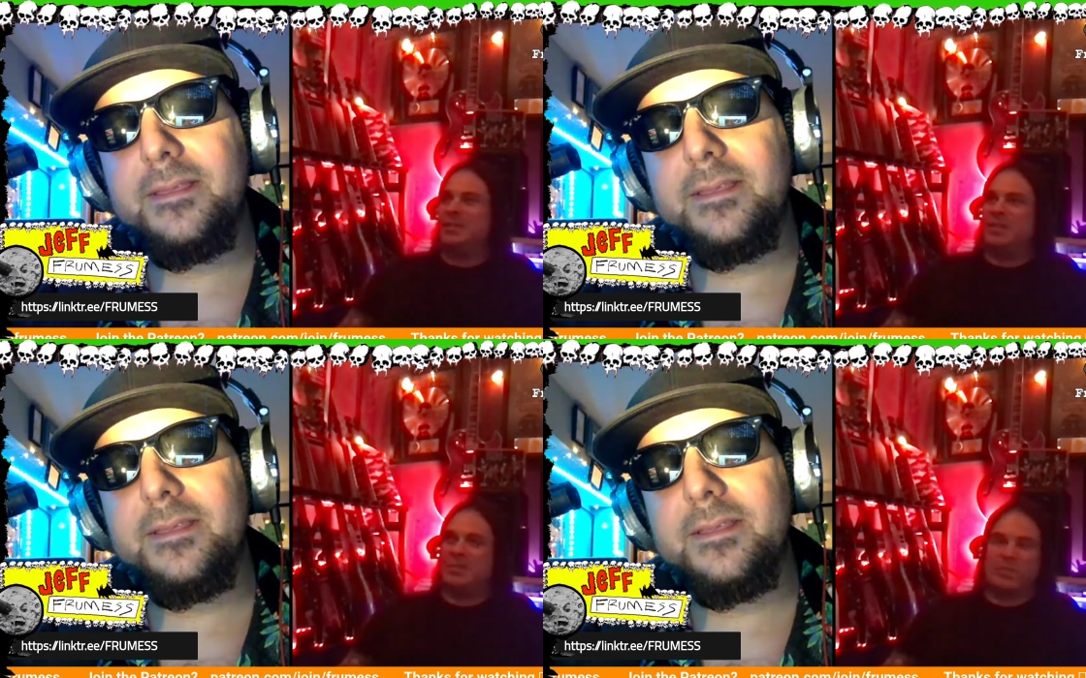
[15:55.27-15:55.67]

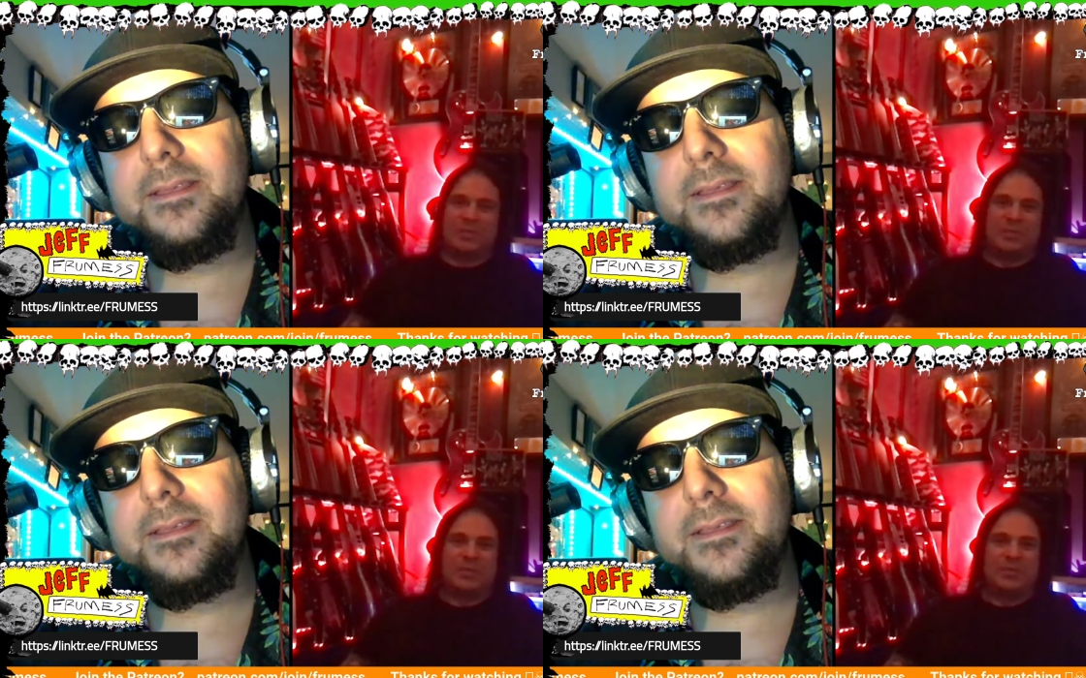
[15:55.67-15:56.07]
Speaker 1: because we
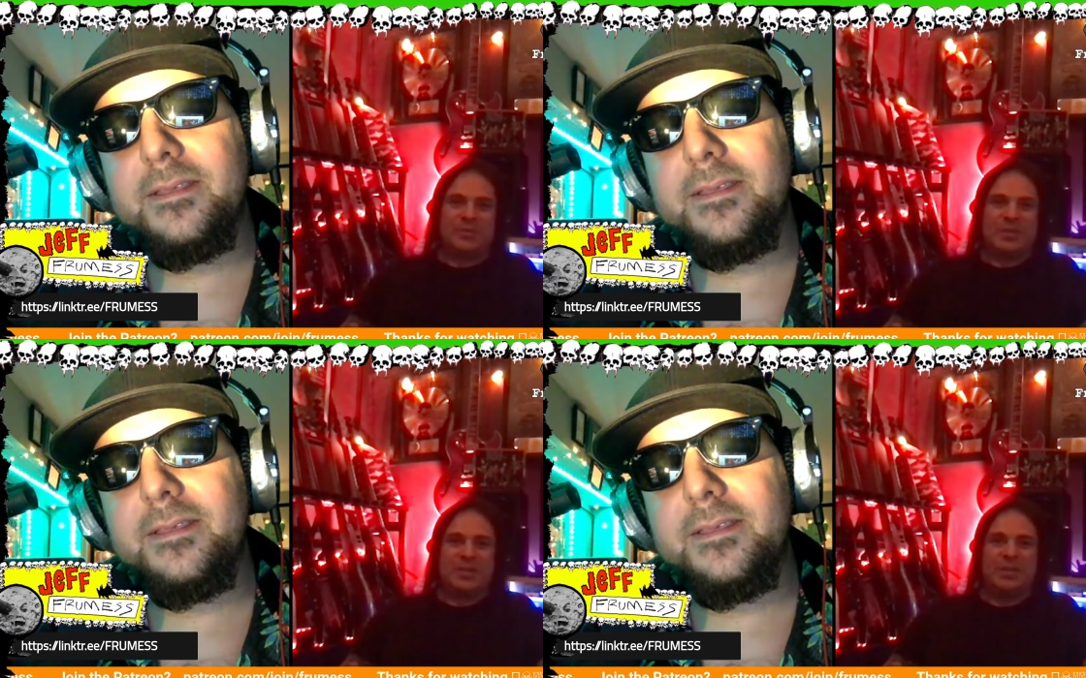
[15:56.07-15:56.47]
went over
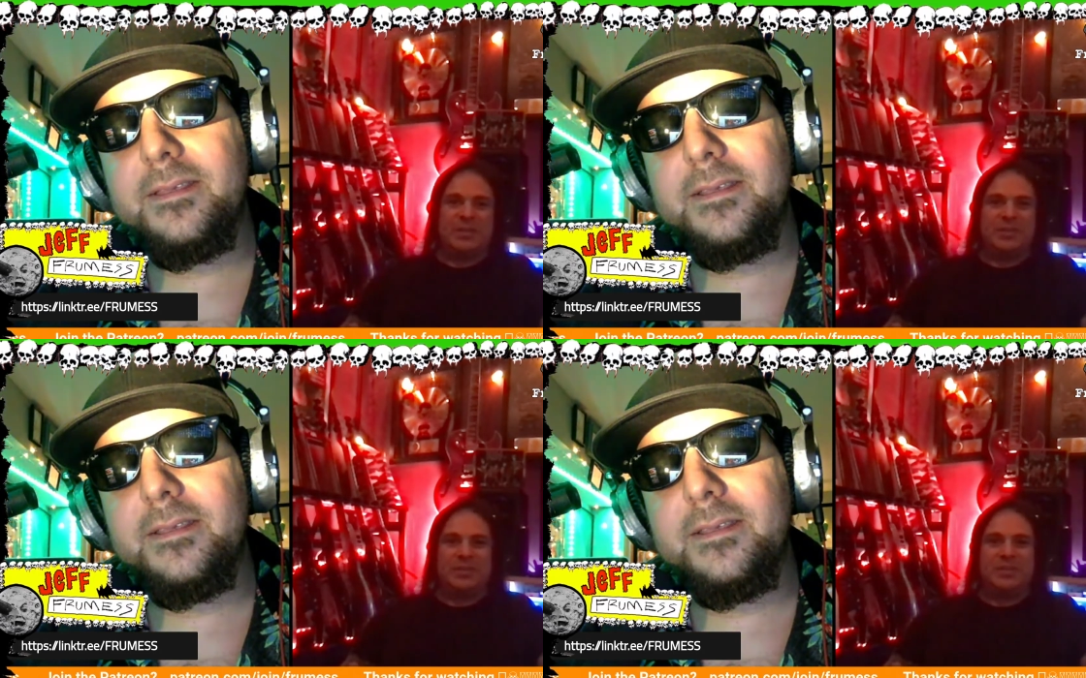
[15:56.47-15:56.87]
here
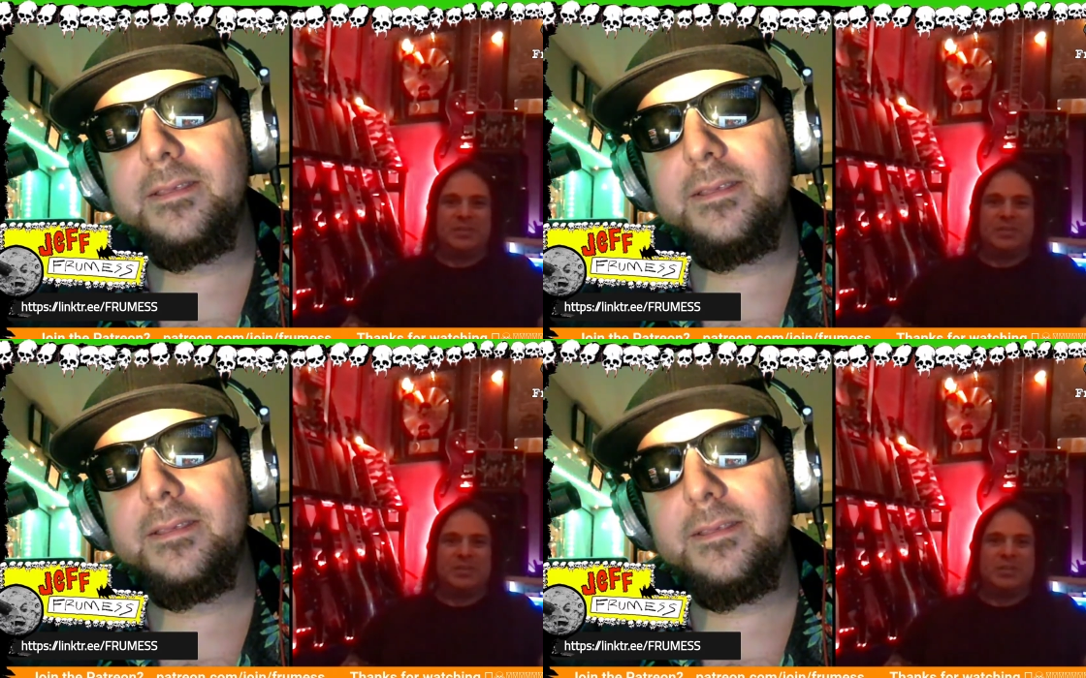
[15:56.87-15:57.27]
and
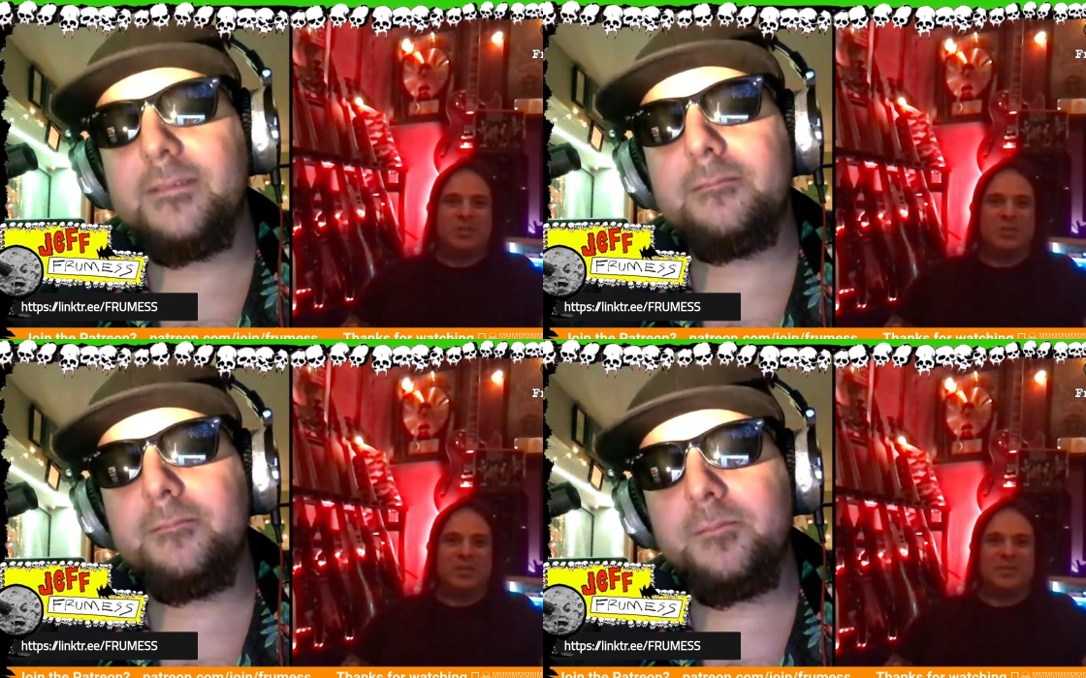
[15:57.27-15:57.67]
New
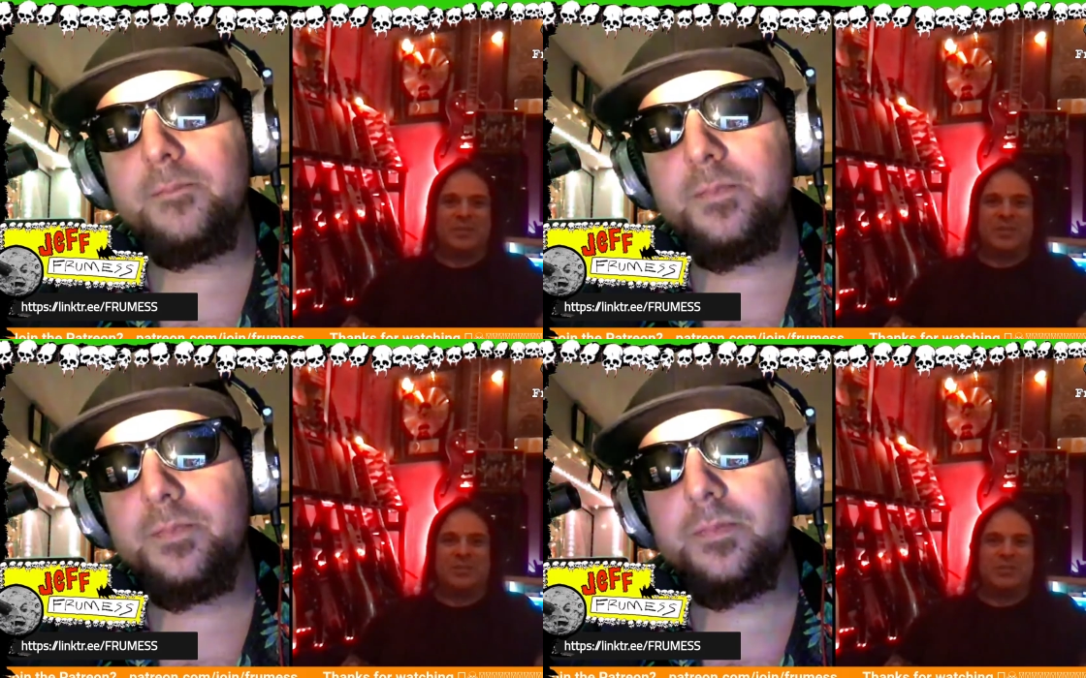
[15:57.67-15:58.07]
York and we
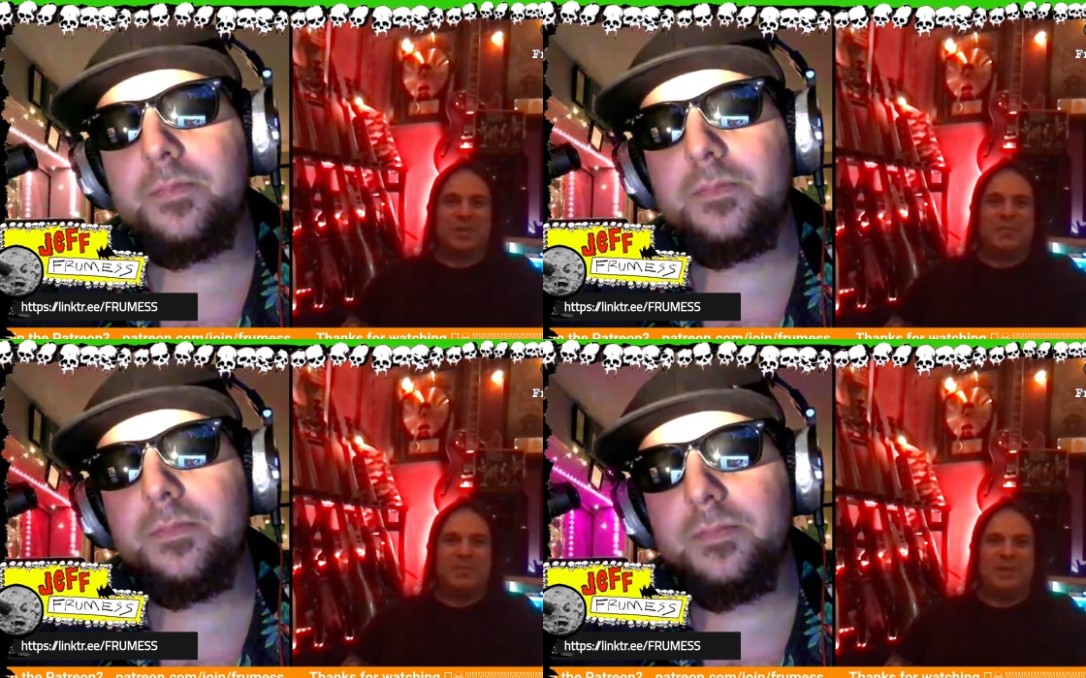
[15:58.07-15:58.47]
go
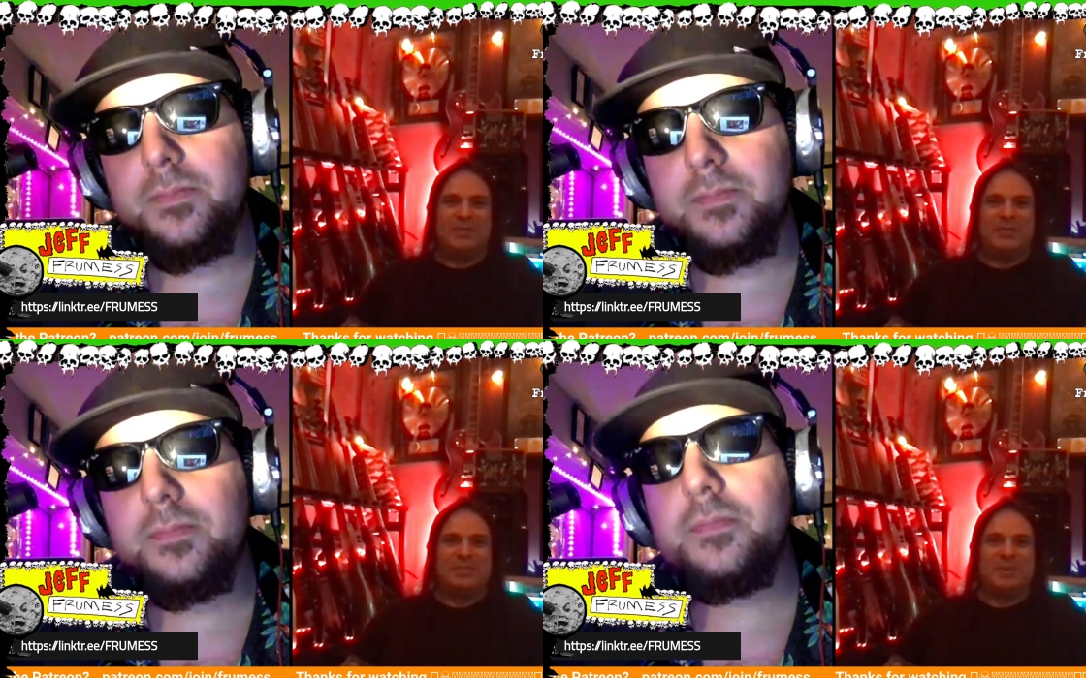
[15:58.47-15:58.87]
drop him off
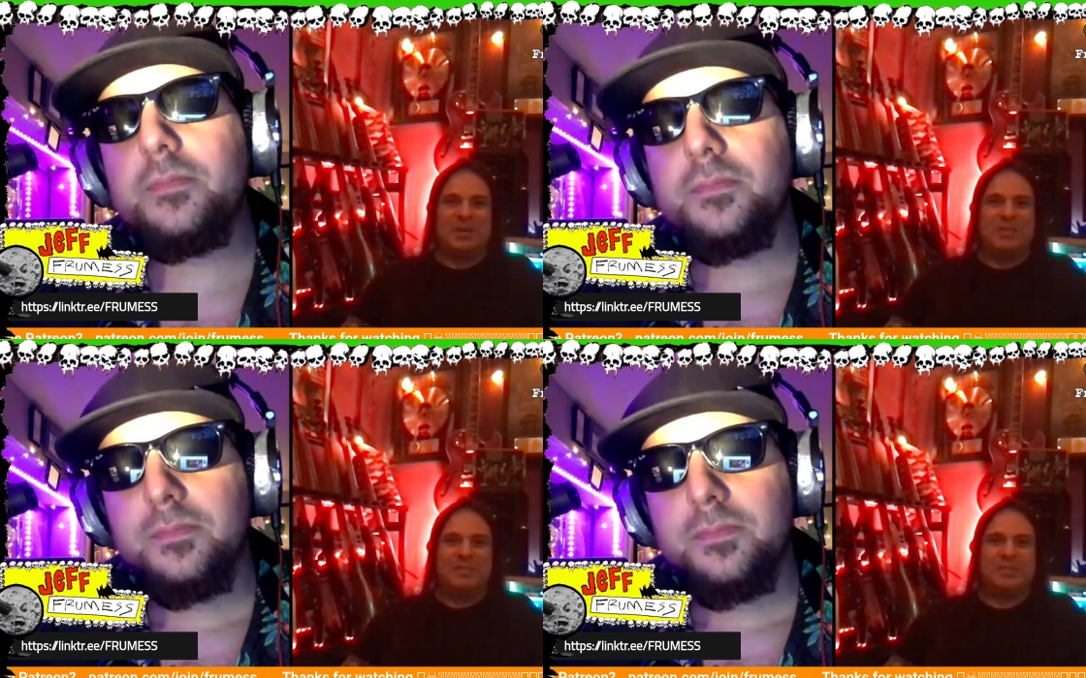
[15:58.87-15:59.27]
at his
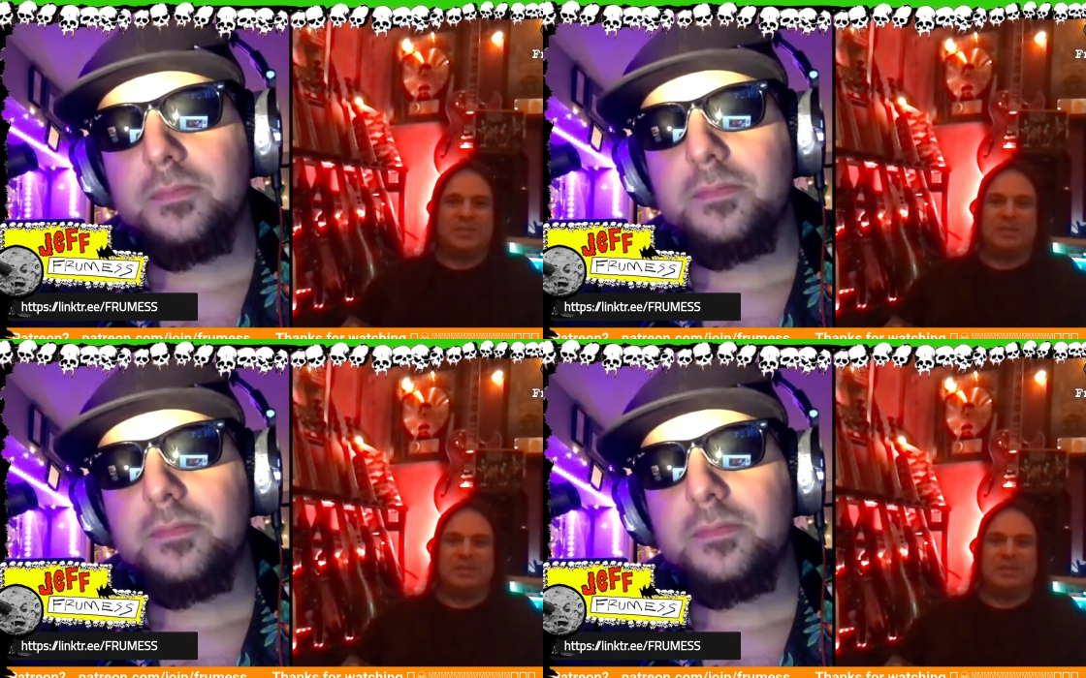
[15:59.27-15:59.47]
mom's, you know.